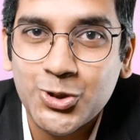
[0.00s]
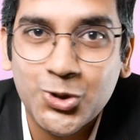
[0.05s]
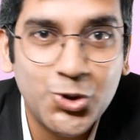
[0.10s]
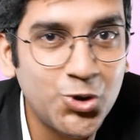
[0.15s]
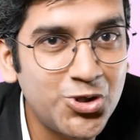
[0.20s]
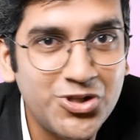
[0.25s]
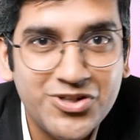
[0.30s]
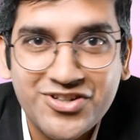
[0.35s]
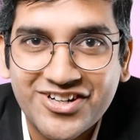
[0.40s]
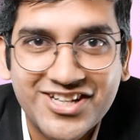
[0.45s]

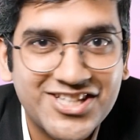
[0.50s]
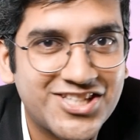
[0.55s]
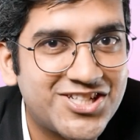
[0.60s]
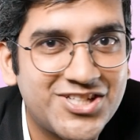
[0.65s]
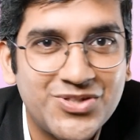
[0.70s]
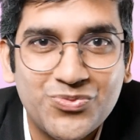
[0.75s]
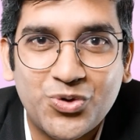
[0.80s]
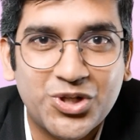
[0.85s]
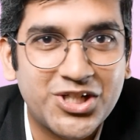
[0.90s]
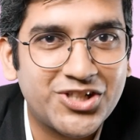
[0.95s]
don't
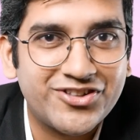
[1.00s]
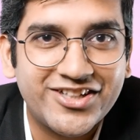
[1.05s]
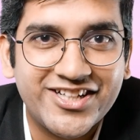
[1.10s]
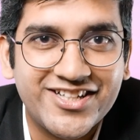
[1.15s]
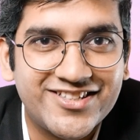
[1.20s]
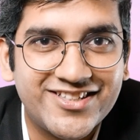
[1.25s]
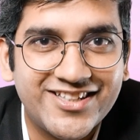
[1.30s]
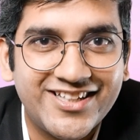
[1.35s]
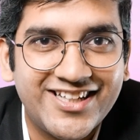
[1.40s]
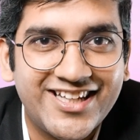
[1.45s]
trust in whatever I
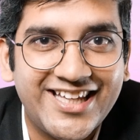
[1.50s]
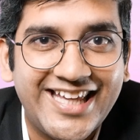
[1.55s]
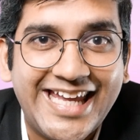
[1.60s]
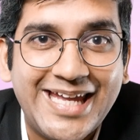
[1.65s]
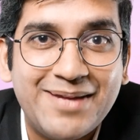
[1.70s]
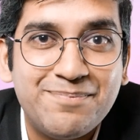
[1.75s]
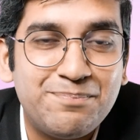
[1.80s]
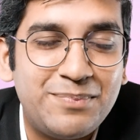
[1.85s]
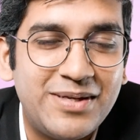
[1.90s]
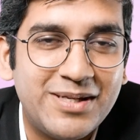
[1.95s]
say,
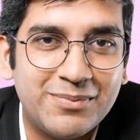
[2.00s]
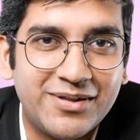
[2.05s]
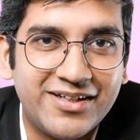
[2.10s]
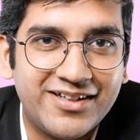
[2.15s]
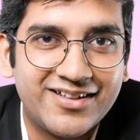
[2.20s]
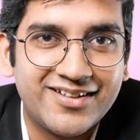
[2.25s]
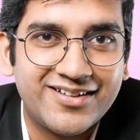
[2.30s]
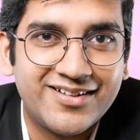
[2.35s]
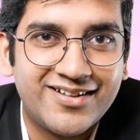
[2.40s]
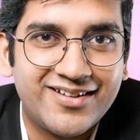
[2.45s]

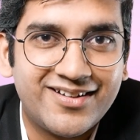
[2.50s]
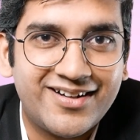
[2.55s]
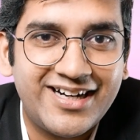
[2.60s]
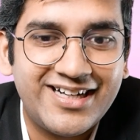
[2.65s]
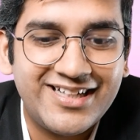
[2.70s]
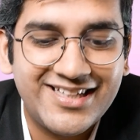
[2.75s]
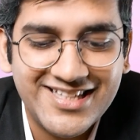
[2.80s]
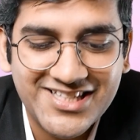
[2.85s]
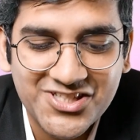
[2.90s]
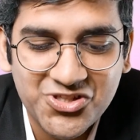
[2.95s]
implement.
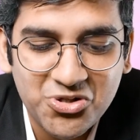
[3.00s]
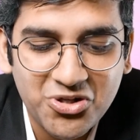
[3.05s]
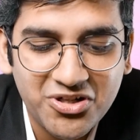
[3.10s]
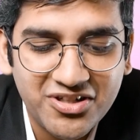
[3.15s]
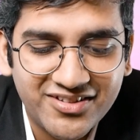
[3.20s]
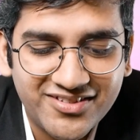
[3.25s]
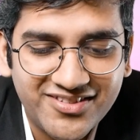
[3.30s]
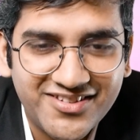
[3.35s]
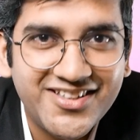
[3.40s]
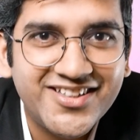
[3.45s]
Right? These are
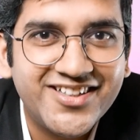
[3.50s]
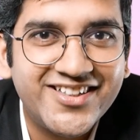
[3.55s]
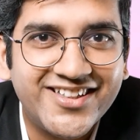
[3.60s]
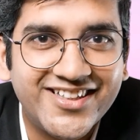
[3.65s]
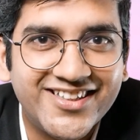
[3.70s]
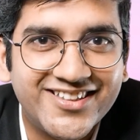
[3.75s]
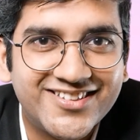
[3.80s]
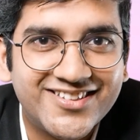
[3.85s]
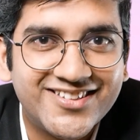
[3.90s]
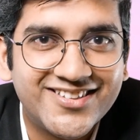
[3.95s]
all
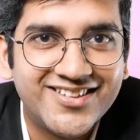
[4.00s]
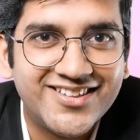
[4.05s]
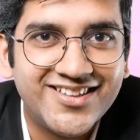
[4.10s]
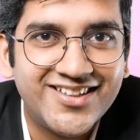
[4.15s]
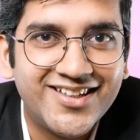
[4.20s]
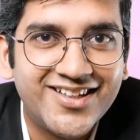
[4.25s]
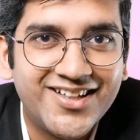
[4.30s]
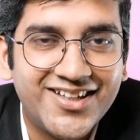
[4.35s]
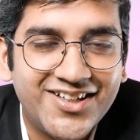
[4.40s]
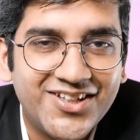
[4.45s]
theories.
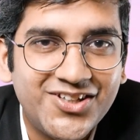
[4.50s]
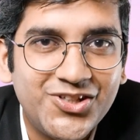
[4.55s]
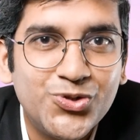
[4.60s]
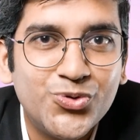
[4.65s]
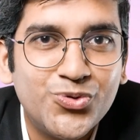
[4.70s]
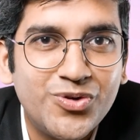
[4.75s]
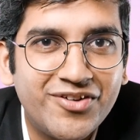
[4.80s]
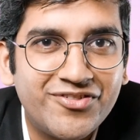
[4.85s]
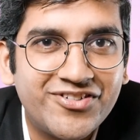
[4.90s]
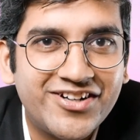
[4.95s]

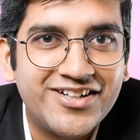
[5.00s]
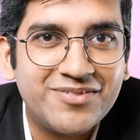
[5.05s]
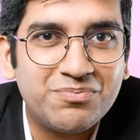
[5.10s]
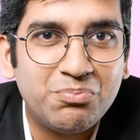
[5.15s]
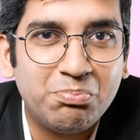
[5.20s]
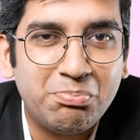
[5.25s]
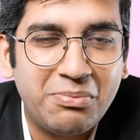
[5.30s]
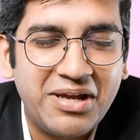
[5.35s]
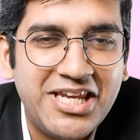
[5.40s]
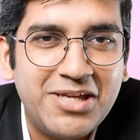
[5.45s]
You have read
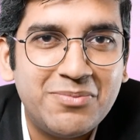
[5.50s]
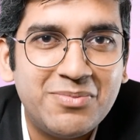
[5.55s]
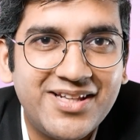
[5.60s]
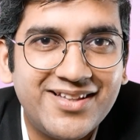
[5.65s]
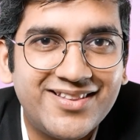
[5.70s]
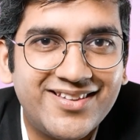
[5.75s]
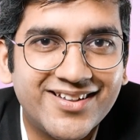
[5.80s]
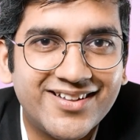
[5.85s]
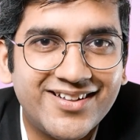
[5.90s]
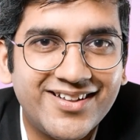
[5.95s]

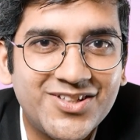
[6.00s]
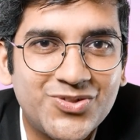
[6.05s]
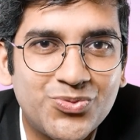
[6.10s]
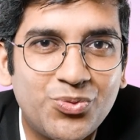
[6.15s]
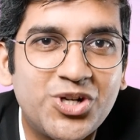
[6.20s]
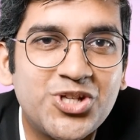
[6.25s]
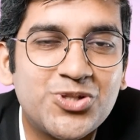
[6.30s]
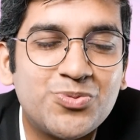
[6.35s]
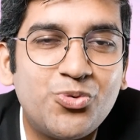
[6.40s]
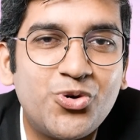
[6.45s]
many theories.
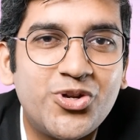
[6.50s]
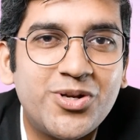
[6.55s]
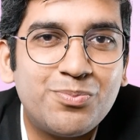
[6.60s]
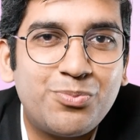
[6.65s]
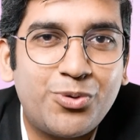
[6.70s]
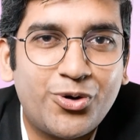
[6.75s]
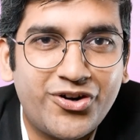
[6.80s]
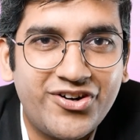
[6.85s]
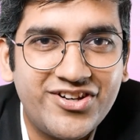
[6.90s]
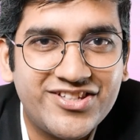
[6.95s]
What is more
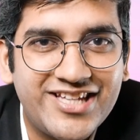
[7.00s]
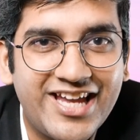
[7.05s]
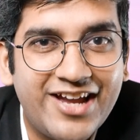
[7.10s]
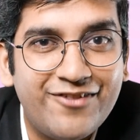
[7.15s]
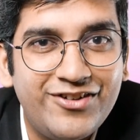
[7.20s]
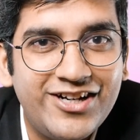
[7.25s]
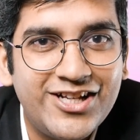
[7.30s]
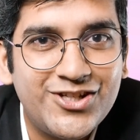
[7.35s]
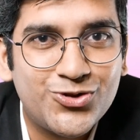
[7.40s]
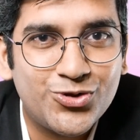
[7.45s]
important is
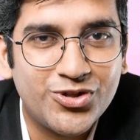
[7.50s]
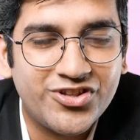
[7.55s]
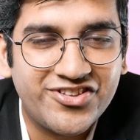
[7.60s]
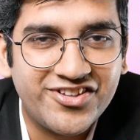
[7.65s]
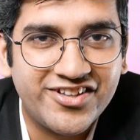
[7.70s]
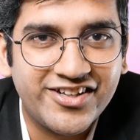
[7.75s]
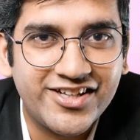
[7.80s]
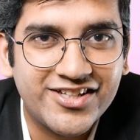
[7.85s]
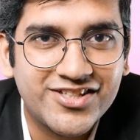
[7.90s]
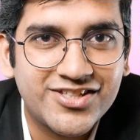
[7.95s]
evidence to the
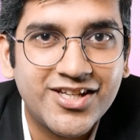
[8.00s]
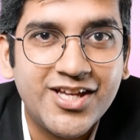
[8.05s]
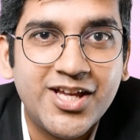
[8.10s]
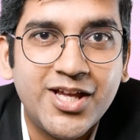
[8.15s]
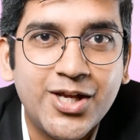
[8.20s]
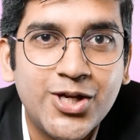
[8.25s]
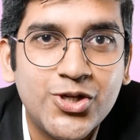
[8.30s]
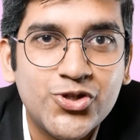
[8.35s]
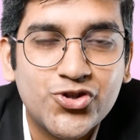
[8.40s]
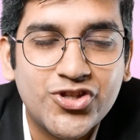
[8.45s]
theories.
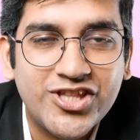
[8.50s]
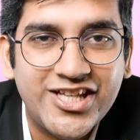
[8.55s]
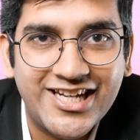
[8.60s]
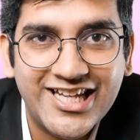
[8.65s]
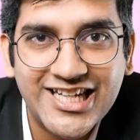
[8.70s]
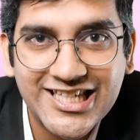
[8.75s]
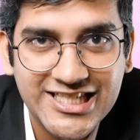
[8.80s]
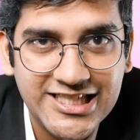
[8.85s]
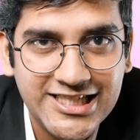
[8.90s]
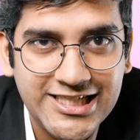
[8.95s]
So the
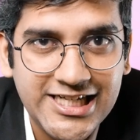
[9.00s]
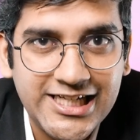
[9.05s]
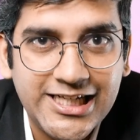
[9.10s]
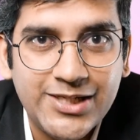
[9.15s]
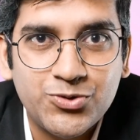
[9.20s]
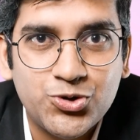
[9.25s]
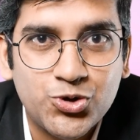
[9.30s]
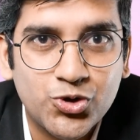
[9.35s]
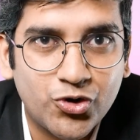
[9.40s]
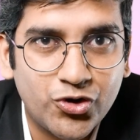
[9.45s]
next
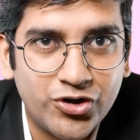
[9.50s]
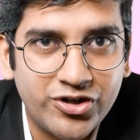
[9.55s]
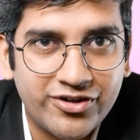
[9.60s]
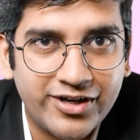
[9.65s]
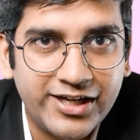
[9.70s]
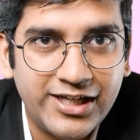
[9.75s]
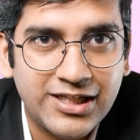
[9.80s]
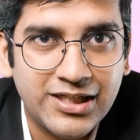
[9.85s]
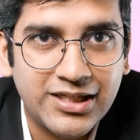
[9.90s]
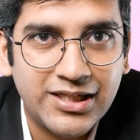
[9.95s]
GT which you're going to
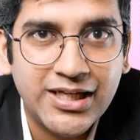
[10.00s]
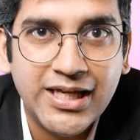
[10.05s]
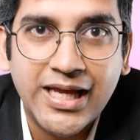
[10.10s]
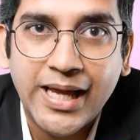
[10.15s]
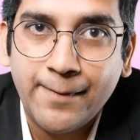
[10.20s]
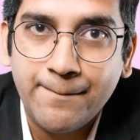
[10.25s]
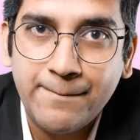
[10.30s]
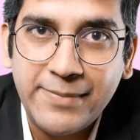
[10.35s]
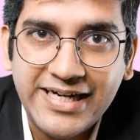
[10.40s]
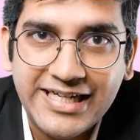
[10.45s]
write,
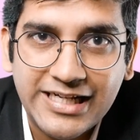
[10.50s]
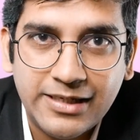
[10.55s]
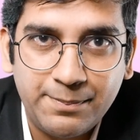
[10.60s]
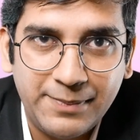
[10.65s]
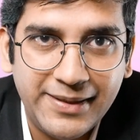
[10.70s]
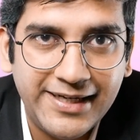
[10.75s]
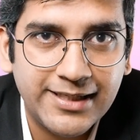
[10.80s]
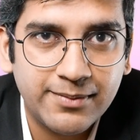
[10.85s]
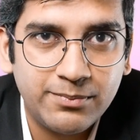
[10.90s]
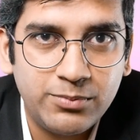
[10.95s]
be it
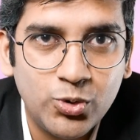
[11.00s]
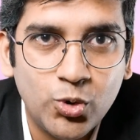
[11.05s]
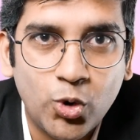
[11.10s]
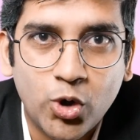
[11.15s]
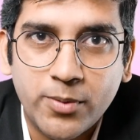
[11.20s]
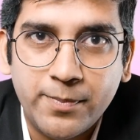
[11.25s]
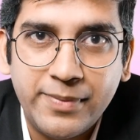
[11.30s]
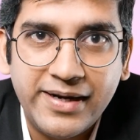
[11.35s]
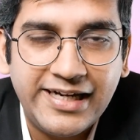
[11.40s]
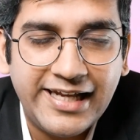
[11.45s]
at PW
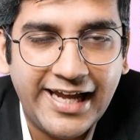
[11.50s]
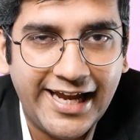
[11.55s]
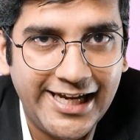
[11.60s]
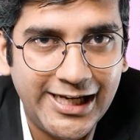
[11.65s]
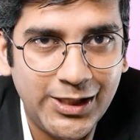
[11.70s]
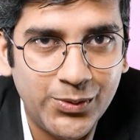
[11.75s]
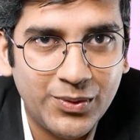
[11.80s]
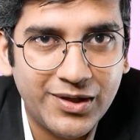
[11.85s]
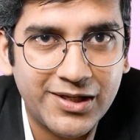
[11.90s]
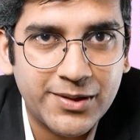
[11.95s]
or be it
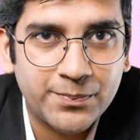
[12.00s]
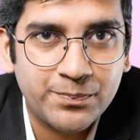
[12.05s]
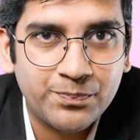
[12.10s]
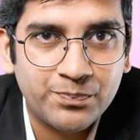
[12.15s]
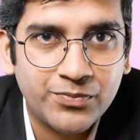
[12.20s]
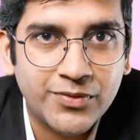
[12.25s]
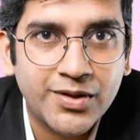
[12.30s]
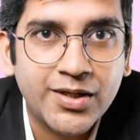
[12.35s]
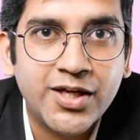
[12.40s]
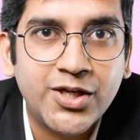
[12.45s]
anywhere,
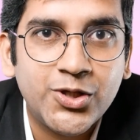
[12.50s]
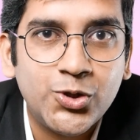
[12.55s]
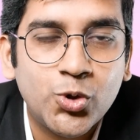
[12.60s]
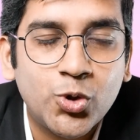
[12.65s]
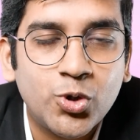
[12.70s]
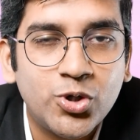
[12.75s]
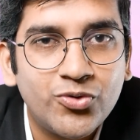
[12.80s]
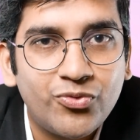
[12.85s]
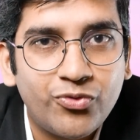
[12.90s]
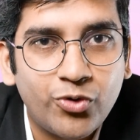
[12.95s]
you're
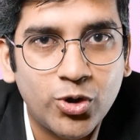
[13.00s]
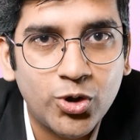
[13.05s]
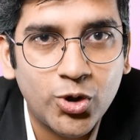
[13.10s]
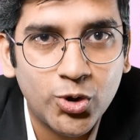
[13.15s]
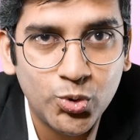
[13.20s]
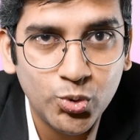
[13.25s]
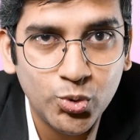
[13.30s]
going to follow